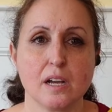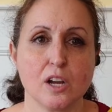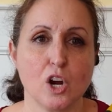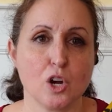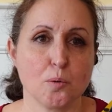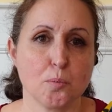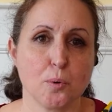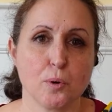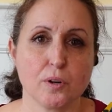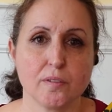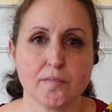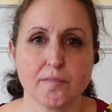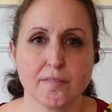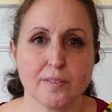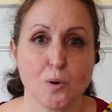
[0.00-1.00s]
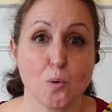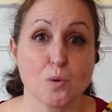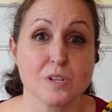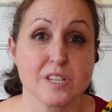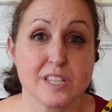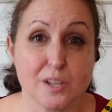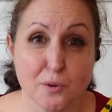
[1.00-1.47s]
cardboard or
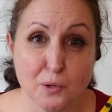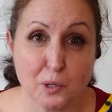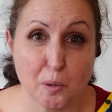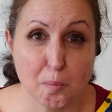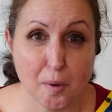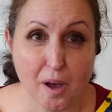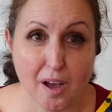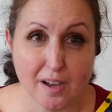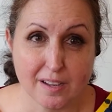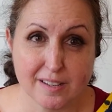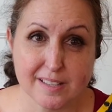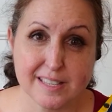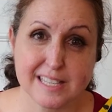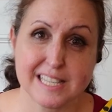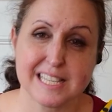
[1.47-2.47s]
cereal box.